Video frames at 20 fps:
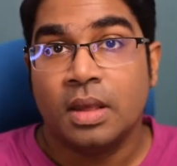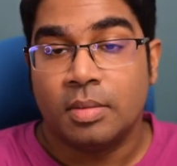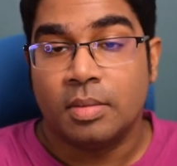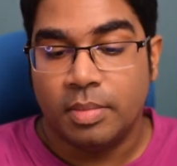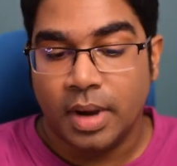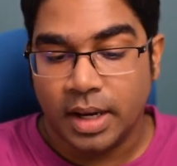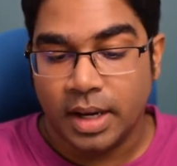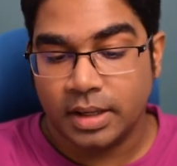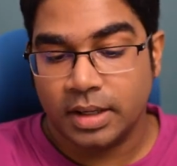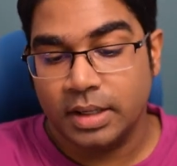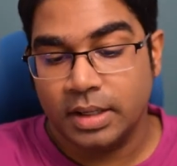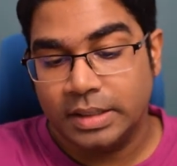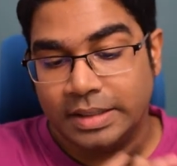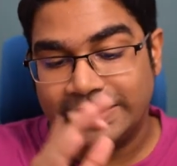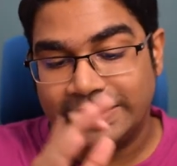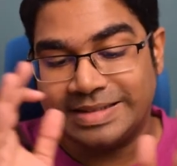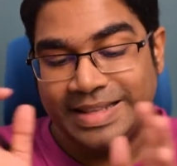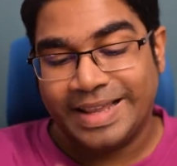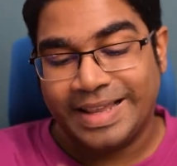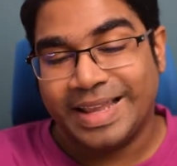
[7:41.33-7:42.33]
But the
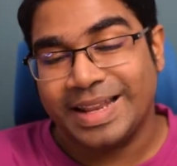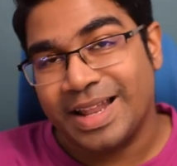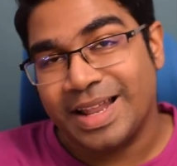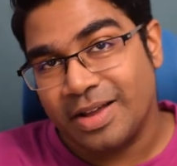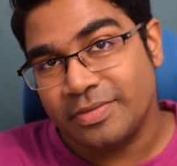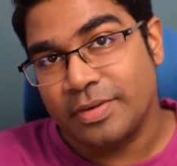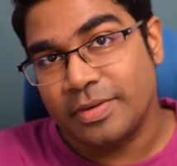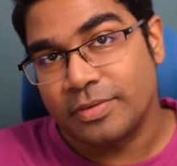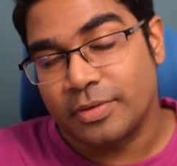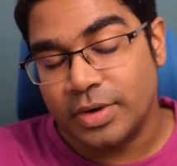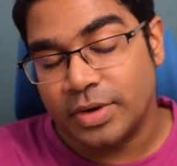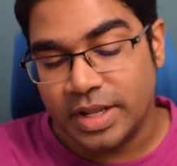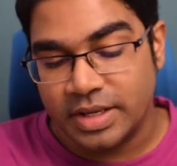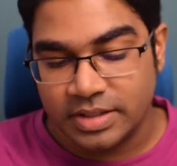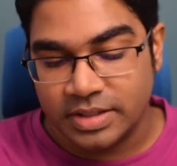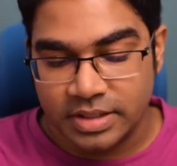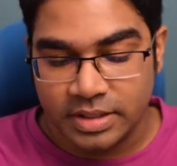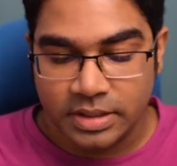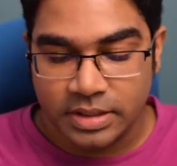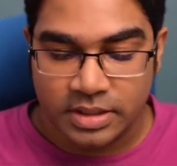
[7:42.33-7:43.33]
second half of
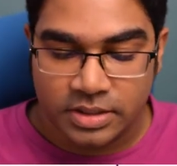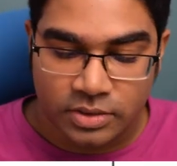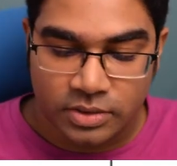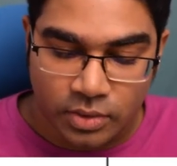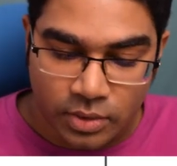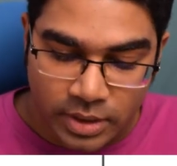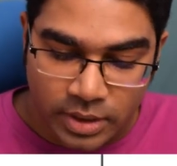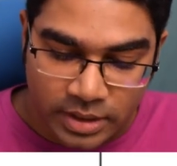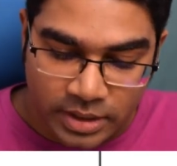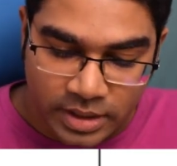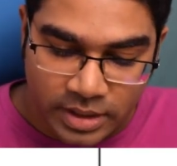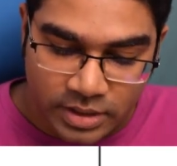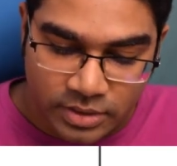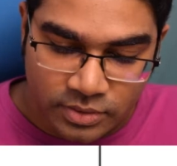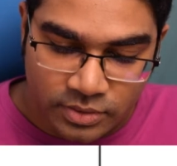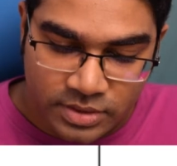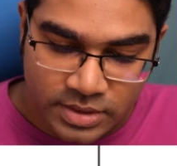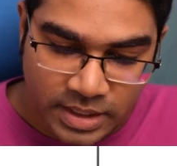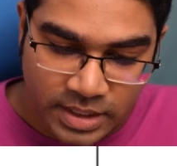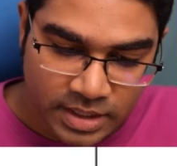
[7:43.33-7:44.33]
rotation is going
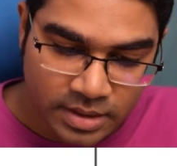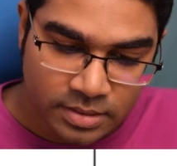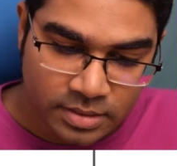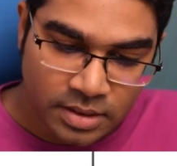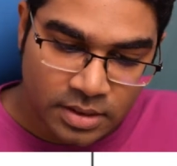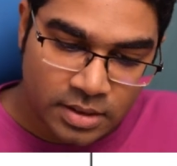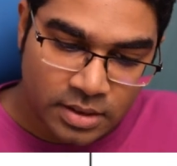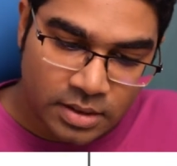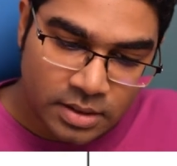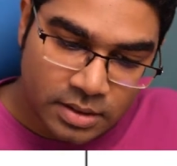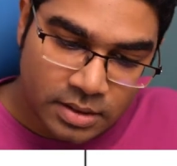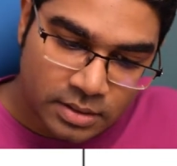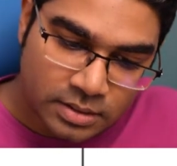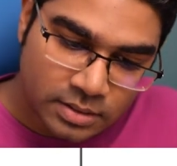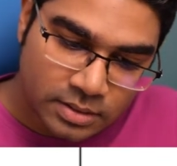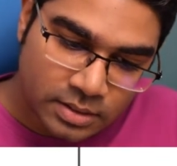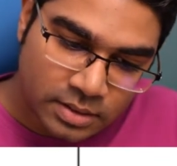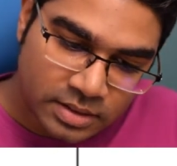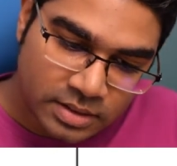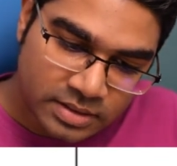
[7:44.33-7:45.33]
into C.
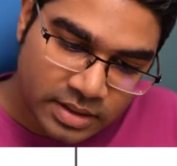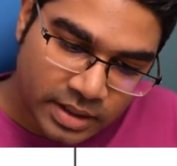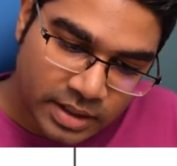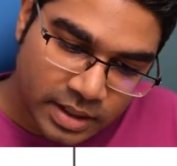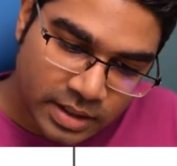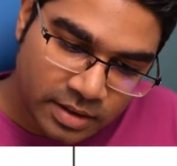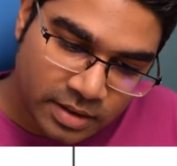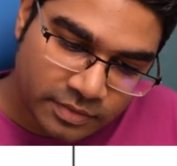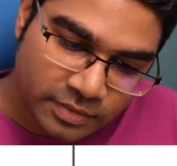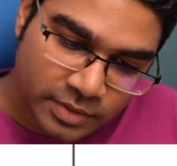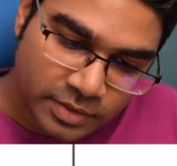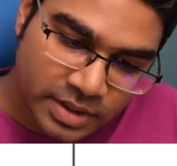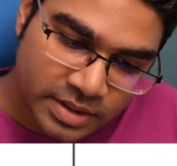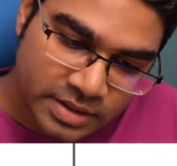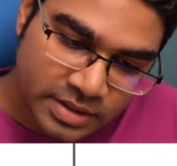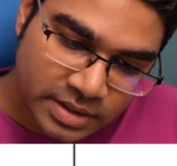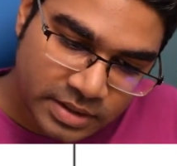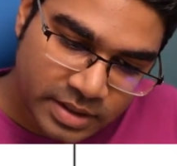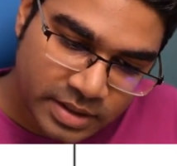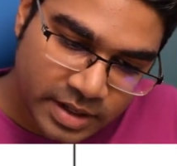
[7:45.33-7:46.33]
So the second half
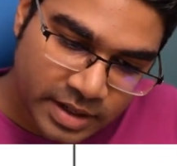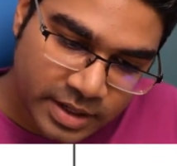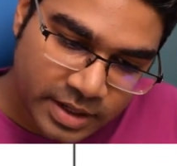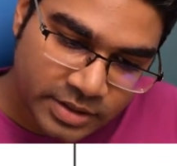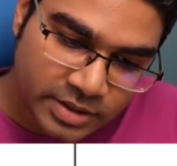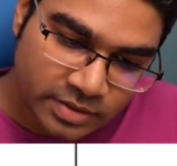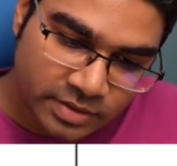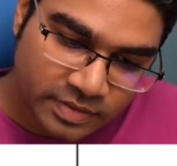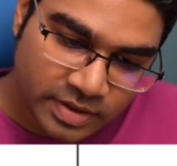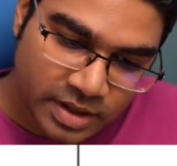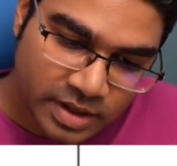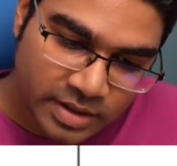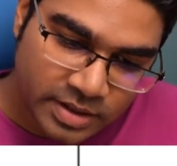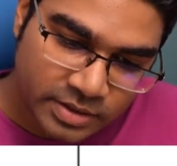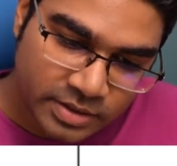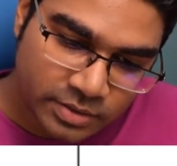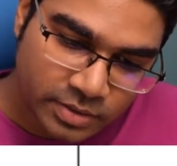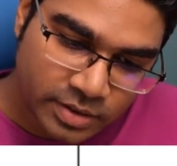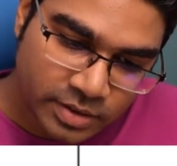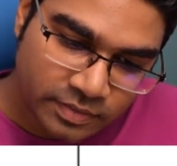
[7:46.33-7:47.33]
rotation, the direction of current
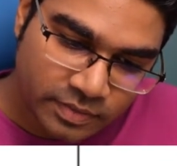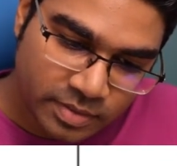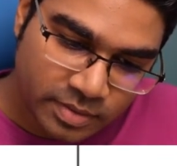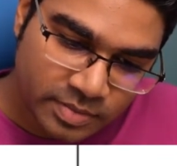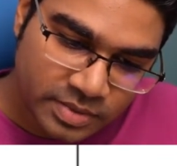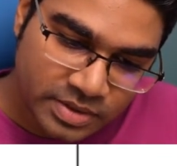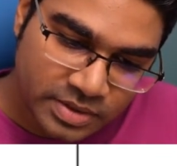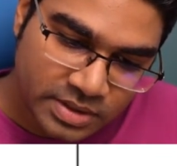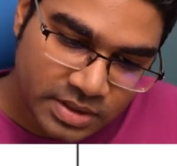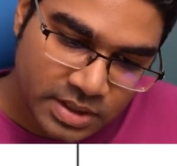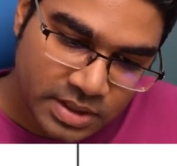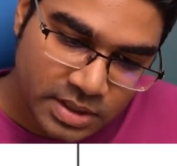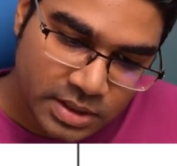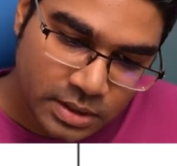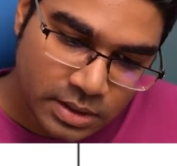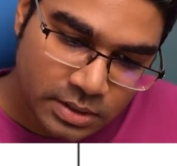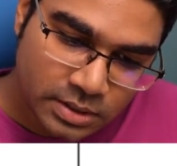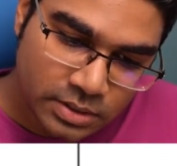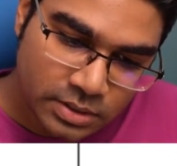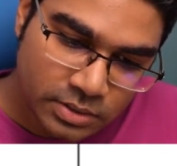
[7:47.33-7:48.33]
is going from C
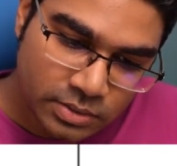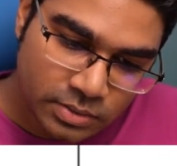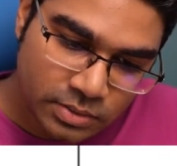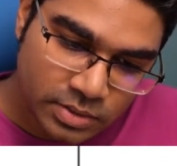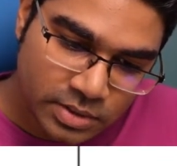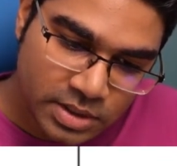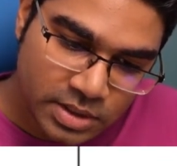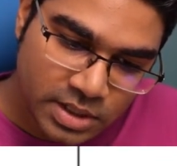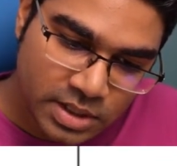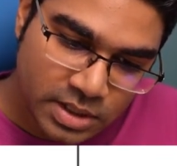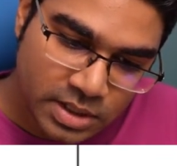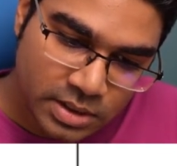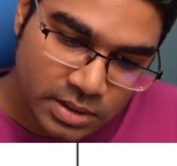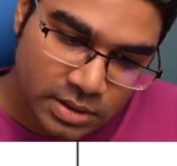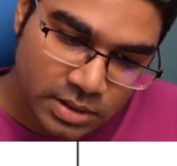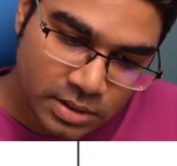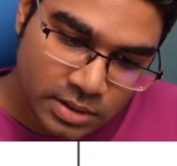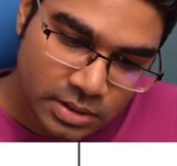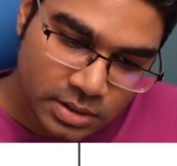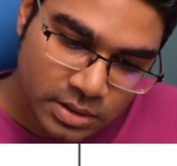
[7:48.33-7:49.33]
to D
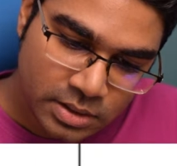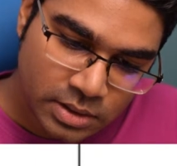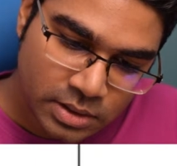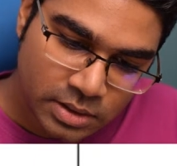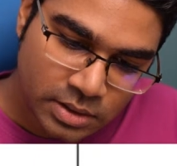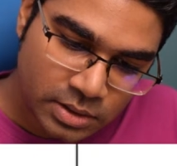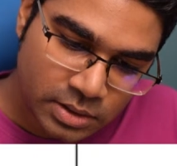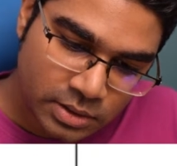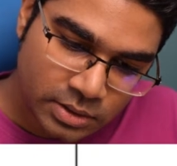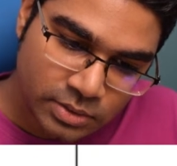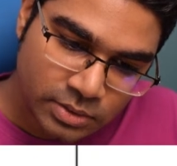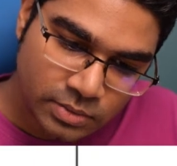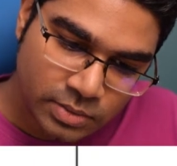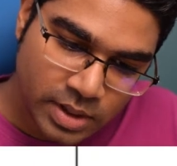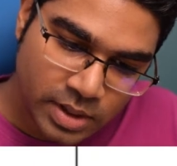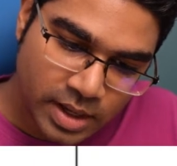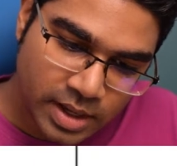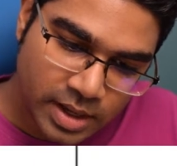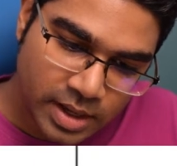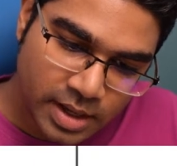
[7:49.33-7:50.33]
to
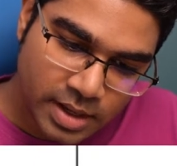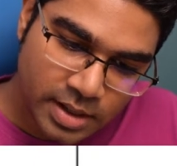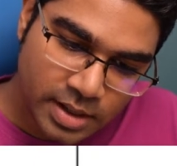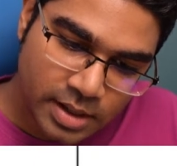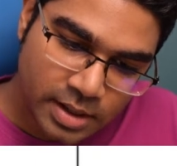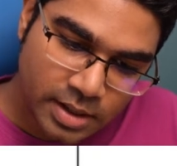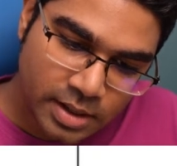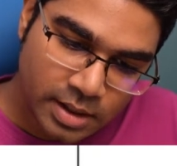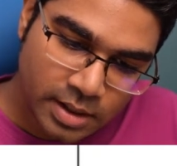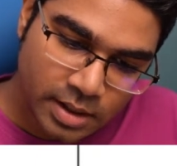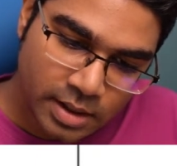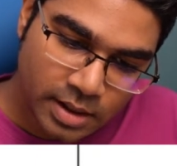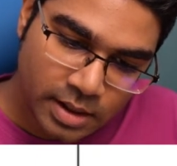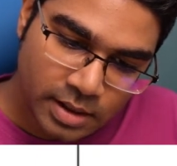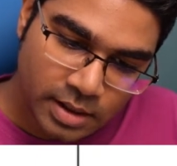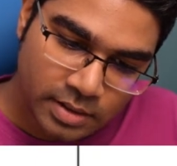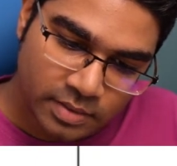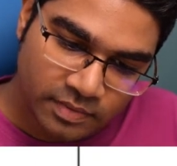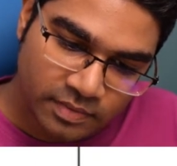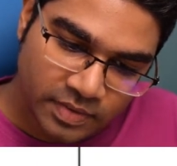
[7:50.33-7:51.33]
A
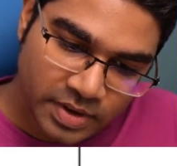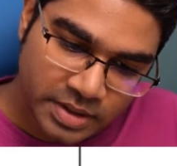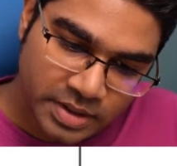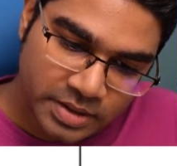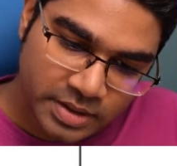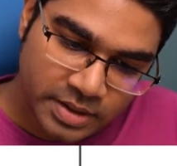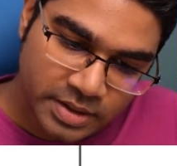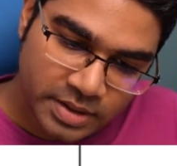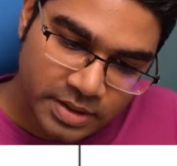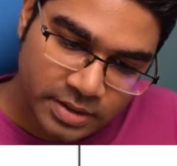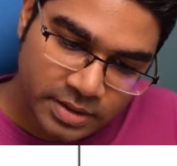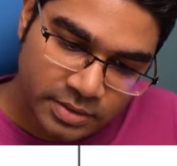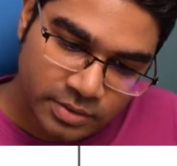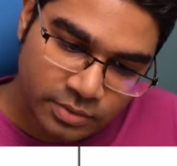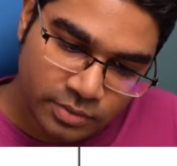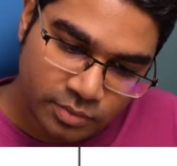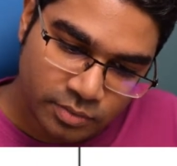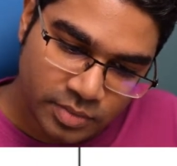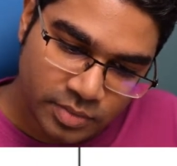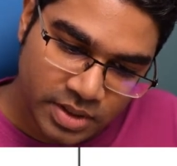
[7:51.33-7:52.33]
and finally
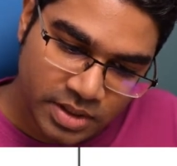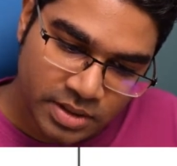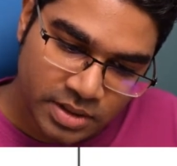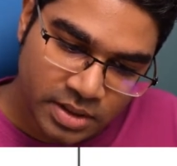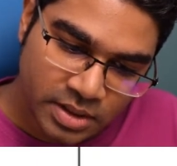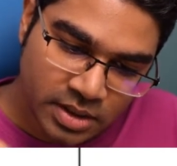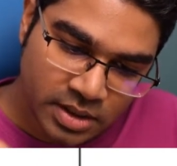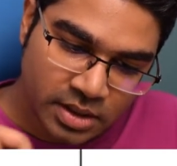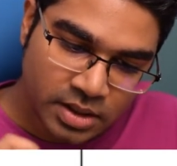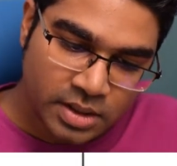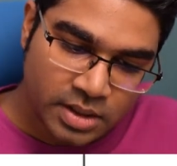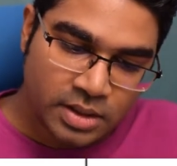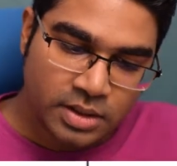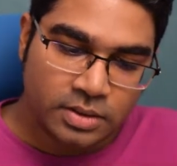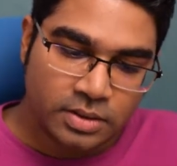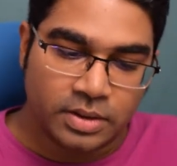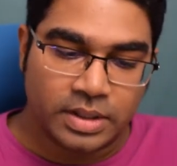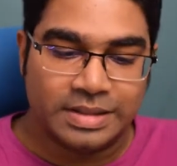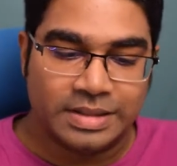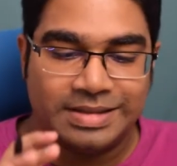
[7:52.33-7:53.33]
to B.
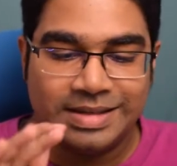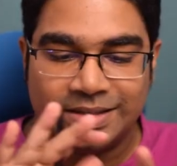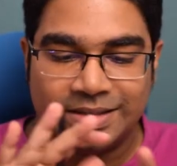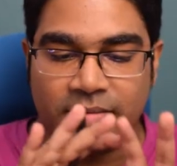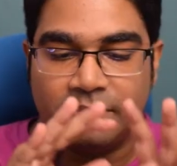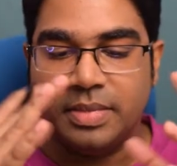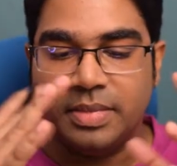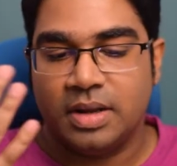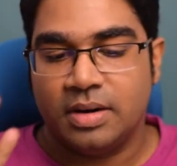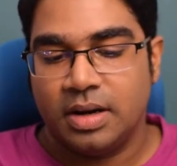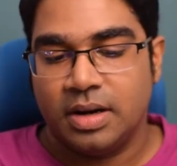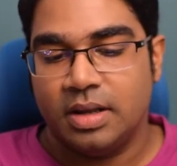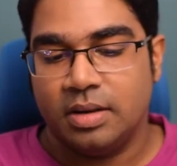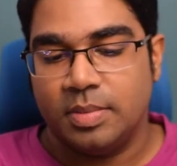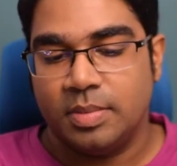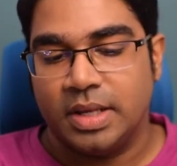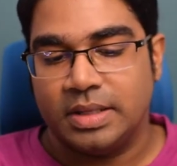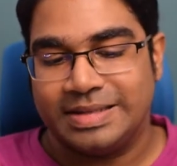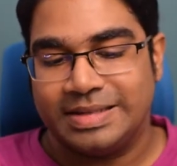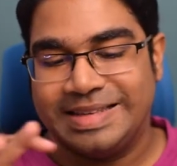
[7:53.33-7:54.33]
You can see it's a mirror
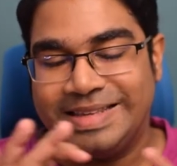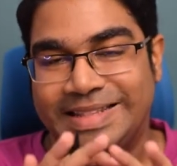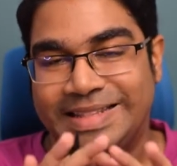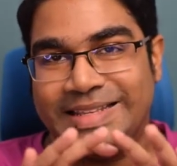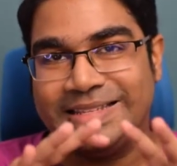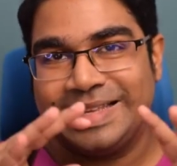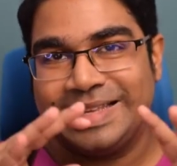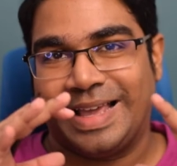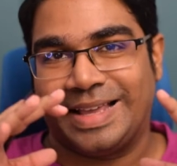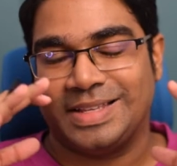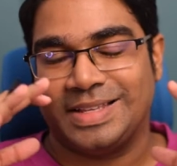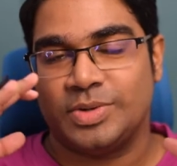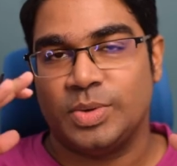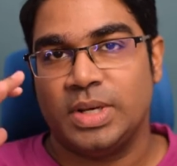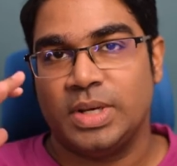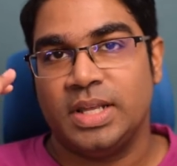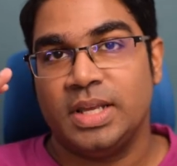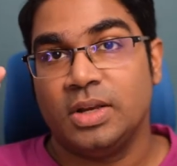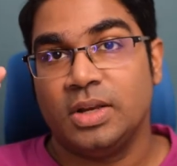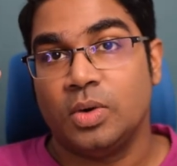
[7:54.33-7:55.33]
image. It is
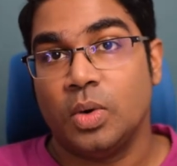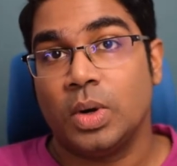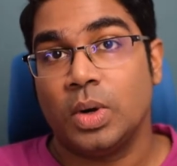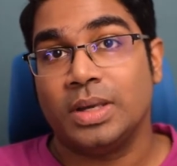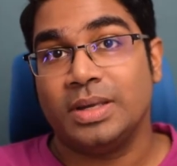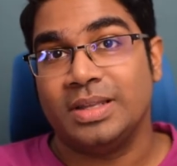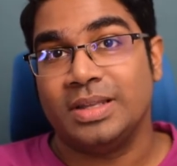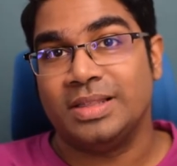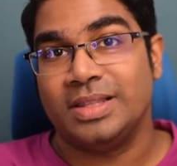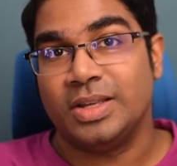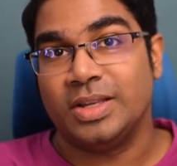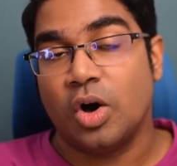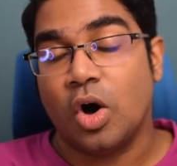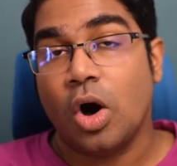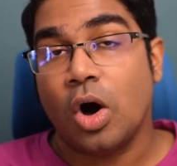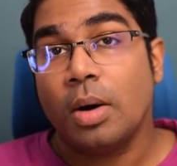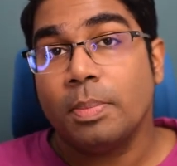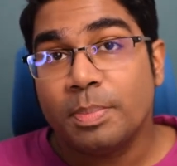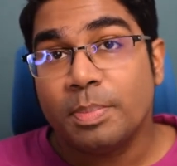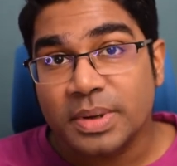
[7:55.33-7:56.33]
actually going in the
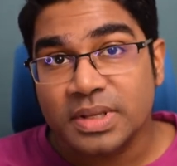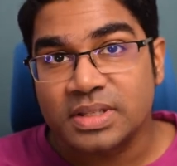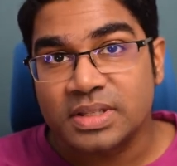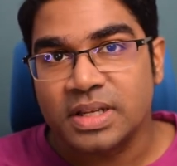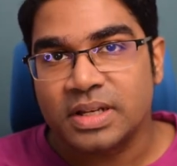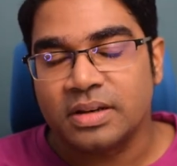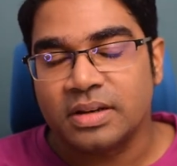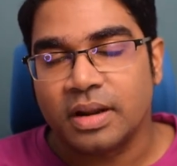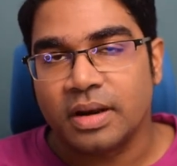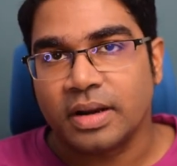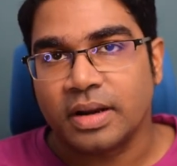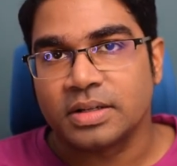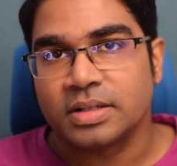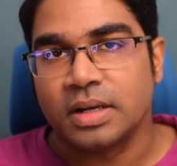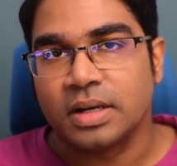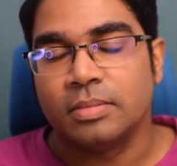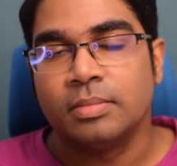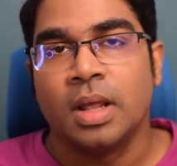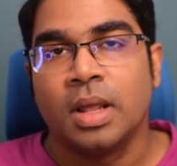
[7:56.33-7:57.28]
opposite direction.